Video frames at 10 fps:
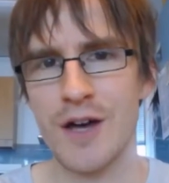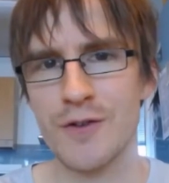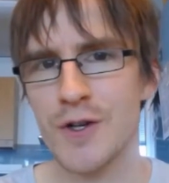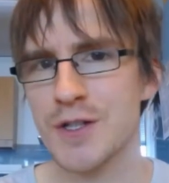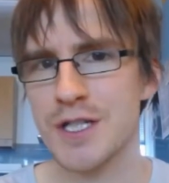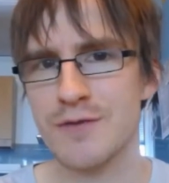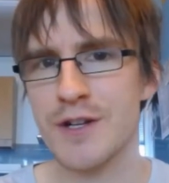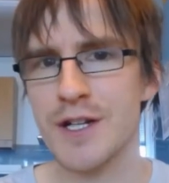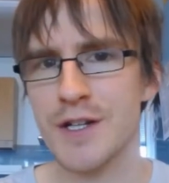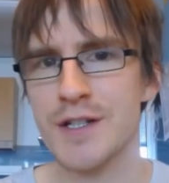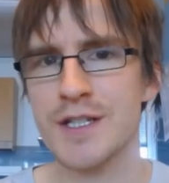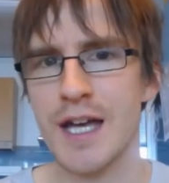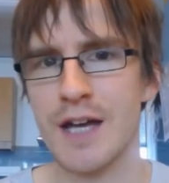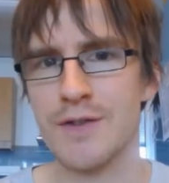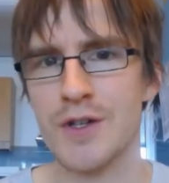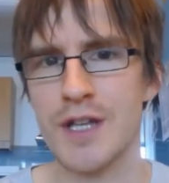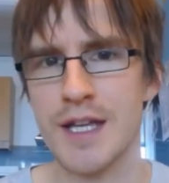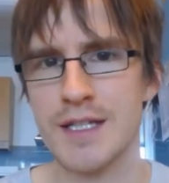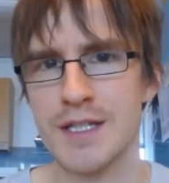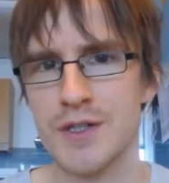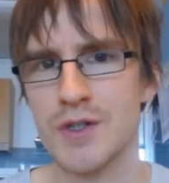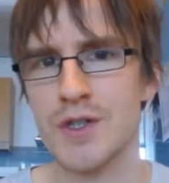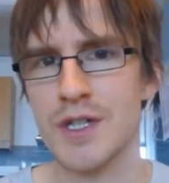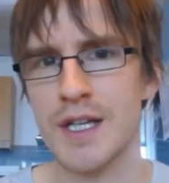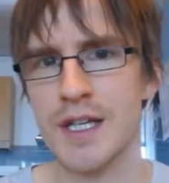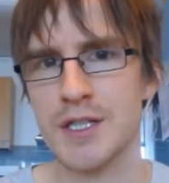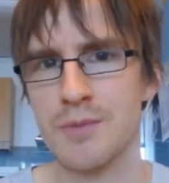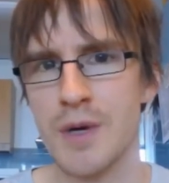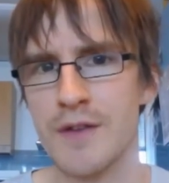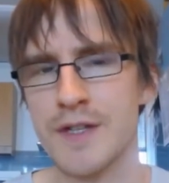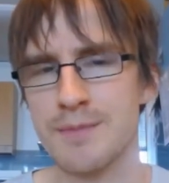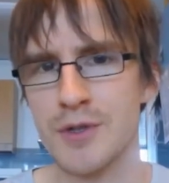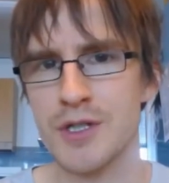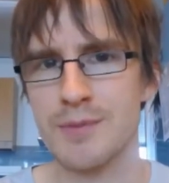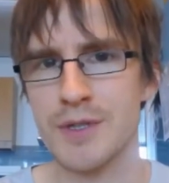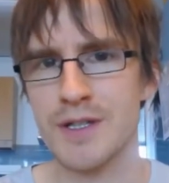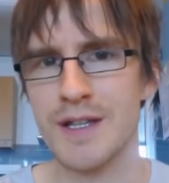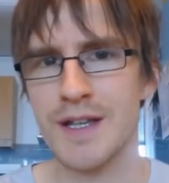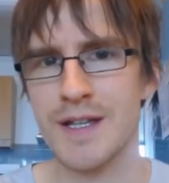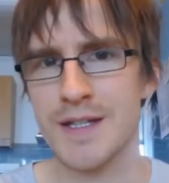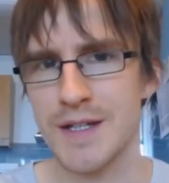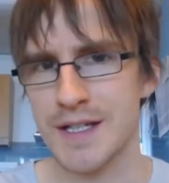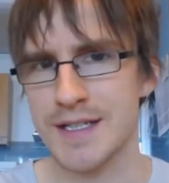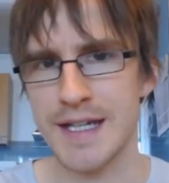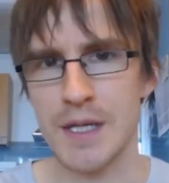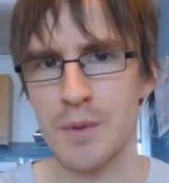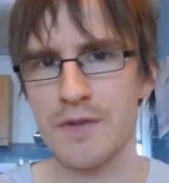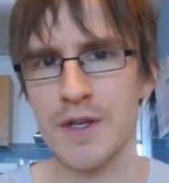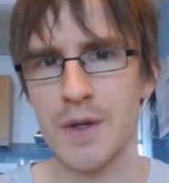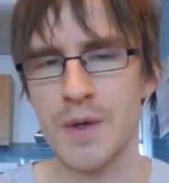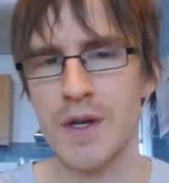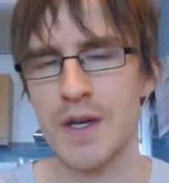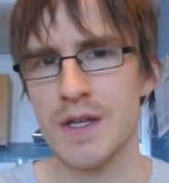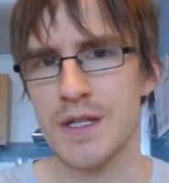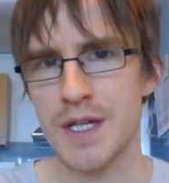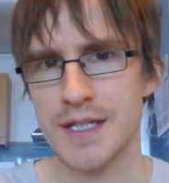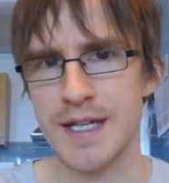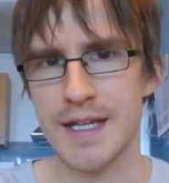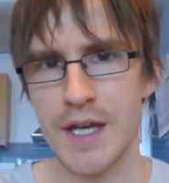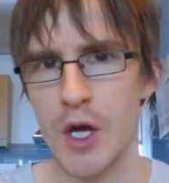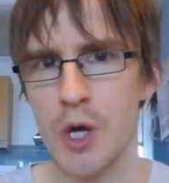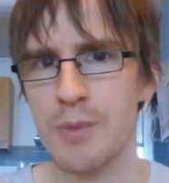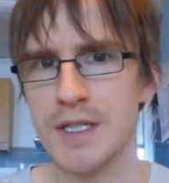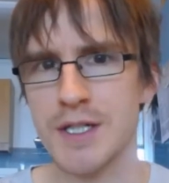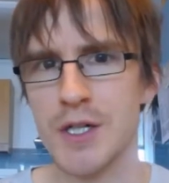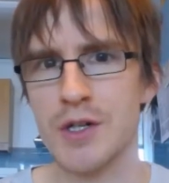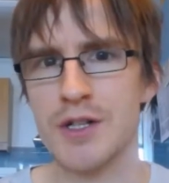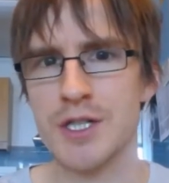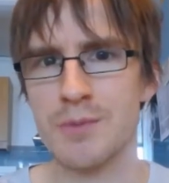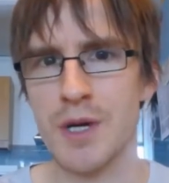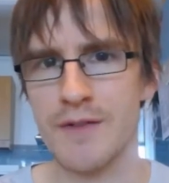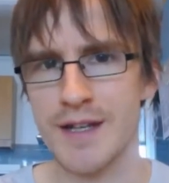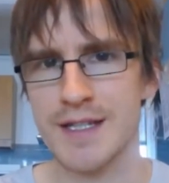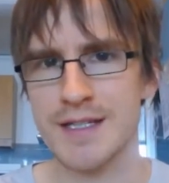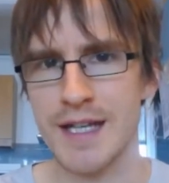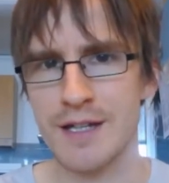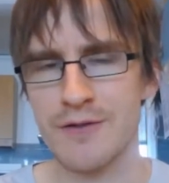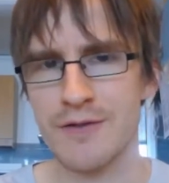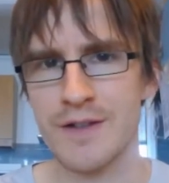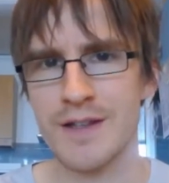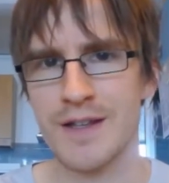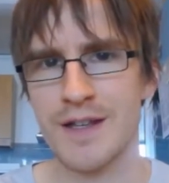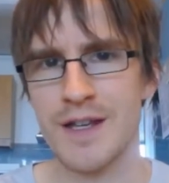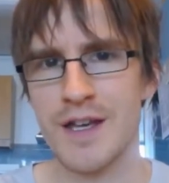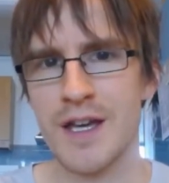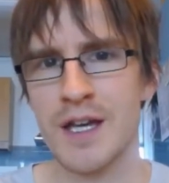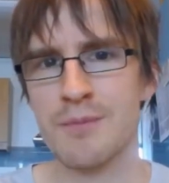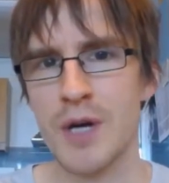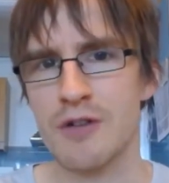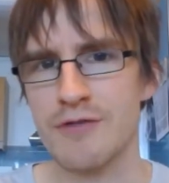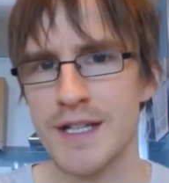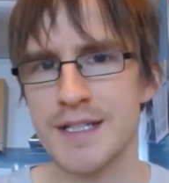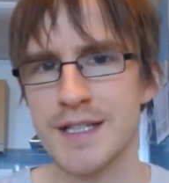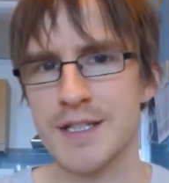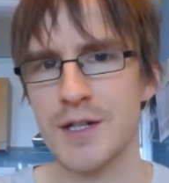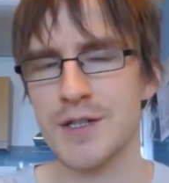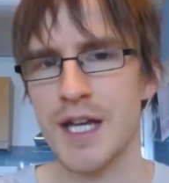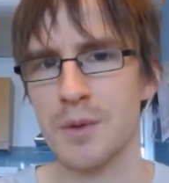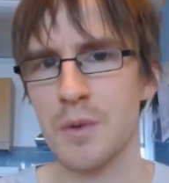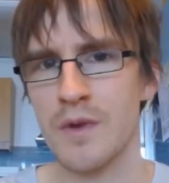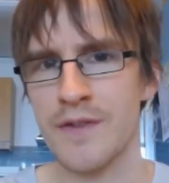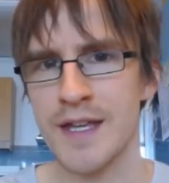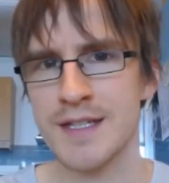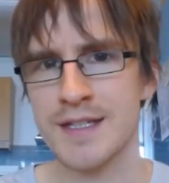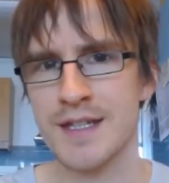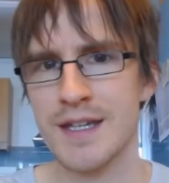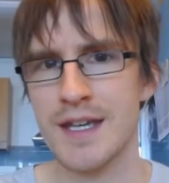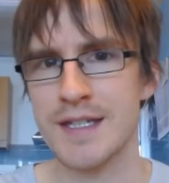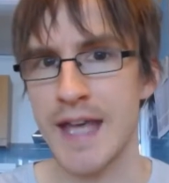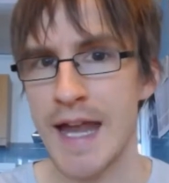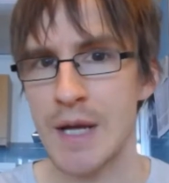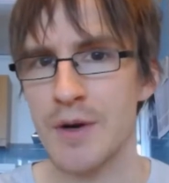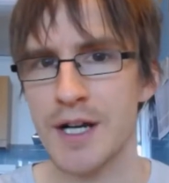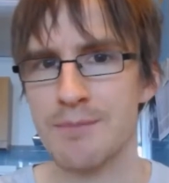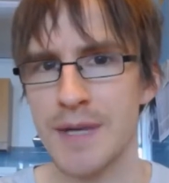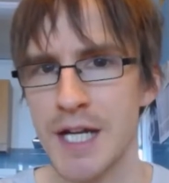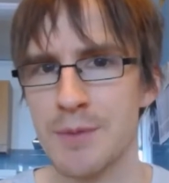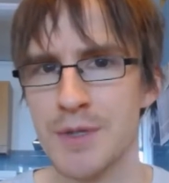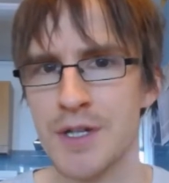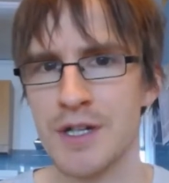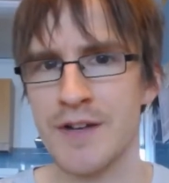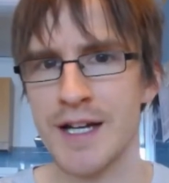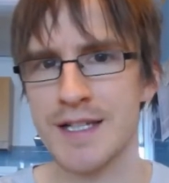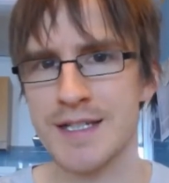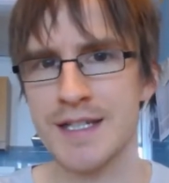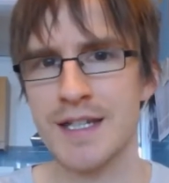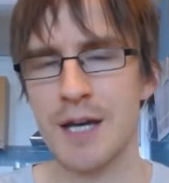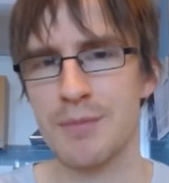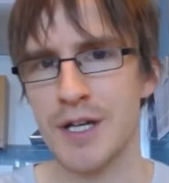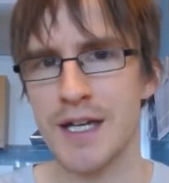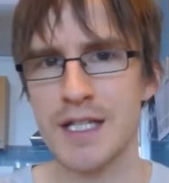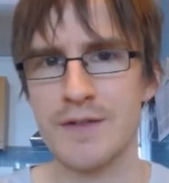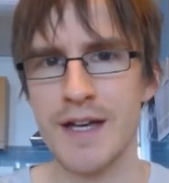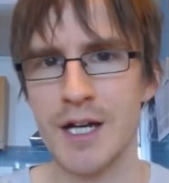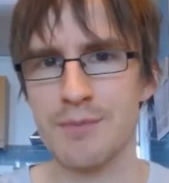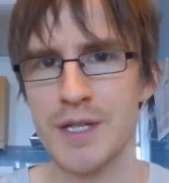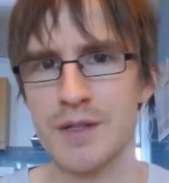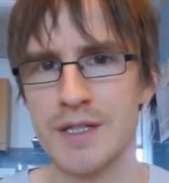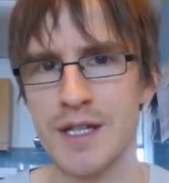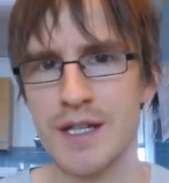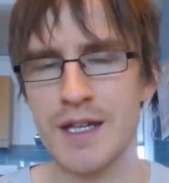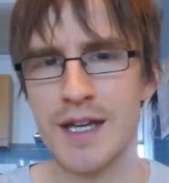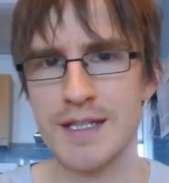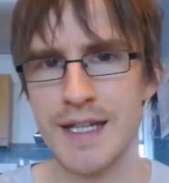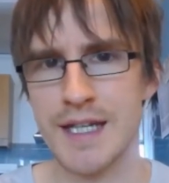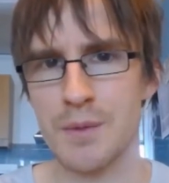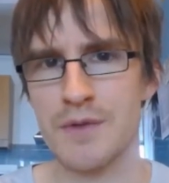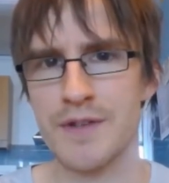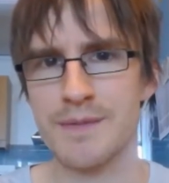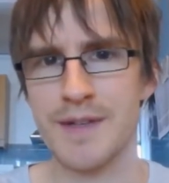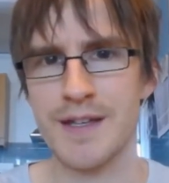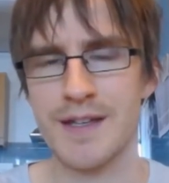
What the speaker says: Of course, it's very good to have your data stored in somewhere that's portable. You can take it with you, you can take it home and secure it somewhere that is safe. But a risk associated with this is that anyone can pick up your device, plug it into their computer and take it with them.